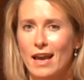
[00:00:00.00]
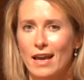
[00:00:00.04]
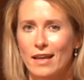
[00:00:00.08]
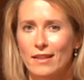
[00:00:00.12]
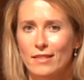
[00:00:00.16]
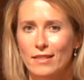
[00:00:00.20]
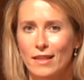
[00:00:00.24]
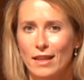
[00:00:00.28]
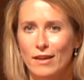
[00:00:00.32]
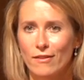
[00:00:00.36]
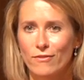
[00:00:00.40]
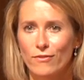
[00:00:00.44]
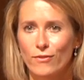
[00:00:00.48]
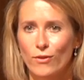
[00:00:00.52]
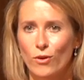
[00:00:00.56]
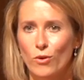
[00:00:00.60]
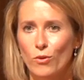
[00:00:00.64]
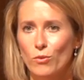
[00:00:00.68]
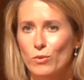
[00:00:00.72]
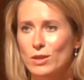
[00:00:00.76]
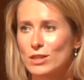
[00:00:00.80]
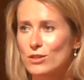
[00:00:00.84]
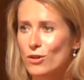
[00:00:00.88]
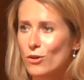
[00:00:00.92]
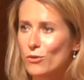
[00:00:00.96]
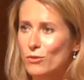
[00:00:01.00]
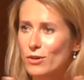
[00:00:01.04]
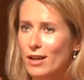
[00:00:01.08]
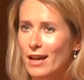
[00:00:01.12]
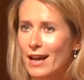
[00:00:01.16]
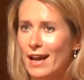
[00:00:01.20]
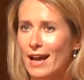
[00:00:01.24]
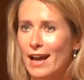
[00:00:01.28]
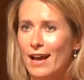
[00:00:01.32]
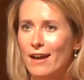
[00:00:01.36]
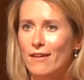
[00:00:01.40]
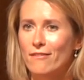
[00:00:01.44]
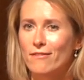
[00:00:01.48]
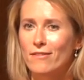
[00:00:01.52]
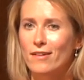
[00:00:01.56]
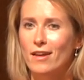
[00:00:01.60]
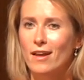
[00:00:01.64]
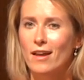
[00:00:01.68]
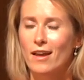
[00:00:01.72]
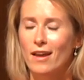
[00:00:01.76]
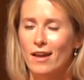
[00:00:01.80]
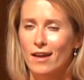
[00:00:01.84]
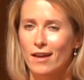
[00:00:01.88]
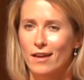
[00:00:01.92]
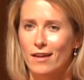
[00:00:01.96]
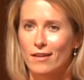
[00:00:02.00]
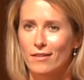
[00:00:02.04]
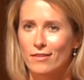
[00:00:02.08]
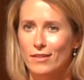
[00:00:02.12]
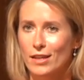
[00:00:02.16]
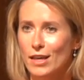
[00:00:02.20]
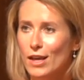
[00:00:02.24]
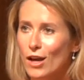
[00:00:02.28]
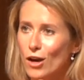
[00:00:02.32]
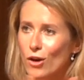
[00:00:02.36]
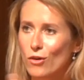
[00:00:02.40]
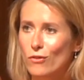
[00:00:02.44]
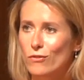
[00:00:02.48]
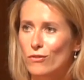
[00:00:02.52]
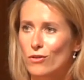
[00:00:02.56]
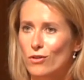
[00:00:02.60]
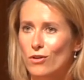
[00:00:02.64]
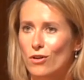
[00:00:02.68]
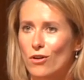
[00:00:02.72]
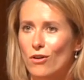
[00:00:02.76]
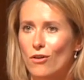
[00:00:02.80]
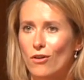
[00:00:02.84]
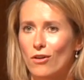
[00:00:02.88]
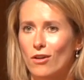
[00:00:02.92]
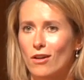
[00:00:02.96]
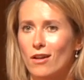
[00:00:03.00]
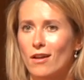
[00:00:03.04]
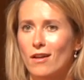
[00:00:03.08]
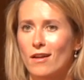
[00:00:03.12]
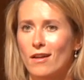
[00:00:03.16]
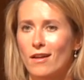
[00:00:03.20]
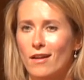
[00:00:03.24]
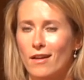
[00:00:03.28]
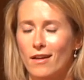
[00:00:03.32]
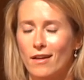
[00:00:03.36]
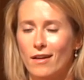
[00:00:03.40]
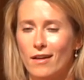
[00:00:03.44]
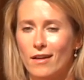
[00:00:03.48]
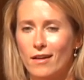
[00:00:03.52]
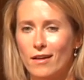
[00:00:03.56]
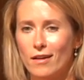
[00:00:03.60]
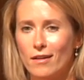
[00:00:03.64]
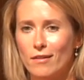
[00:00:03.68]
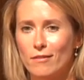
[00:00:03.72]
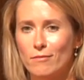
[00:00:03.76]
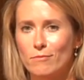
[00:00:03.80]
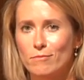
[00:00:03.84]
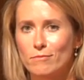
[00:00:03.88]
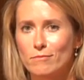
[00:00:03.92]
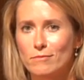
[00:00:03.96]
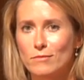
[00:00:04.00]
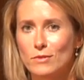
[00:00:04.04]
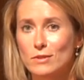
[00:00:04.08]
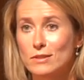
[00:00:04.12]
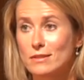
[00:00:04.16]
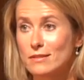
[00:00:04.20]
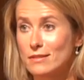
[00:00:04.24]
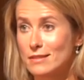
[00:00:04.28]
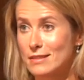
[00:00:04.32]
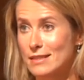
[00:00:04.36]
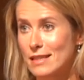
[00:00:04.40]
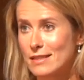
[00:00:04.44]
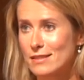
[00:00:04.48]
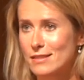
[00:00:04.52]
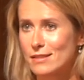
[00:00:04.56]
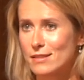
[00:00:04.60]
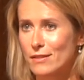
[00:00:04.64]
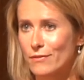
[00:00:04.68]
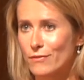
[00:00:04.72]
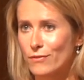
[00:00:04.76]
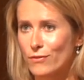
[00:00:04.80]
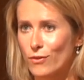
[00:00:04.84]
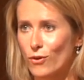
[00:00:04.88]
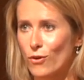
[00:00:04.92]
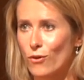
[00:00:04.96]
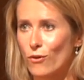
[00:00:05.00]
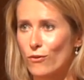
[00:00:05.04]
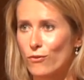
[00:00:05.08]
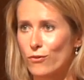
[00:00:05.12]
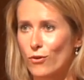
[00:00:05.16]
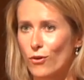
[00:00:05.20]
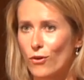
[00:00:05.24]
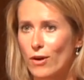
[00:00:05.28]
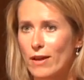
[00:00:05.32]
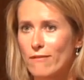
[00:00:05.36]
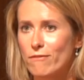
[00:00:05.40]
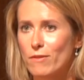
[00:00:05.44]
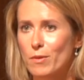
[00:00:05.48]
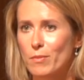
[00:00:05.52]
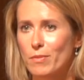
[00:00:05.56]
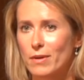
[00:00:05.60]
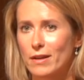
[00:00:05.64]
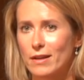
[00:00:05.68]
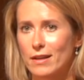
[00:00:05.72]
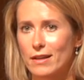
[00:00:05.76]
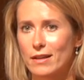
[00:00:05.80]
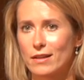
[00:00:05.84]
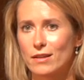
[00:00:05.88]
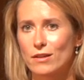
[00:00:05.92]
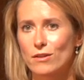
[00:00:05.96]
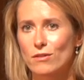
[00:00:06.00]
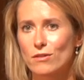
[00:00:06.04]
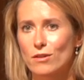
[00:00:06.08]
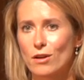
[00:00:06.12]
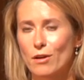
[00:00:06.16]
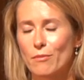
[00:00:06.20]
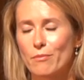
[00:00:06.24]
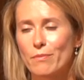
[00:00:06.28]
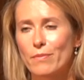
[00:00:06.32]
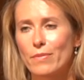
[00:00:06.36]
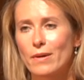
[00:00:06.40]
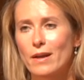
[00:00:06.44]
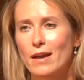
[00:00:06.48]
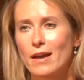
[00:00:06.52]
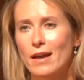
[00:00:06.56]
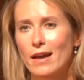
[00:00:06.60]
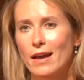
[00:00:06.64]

and therefore we don't have the overall system for everybody in Europe.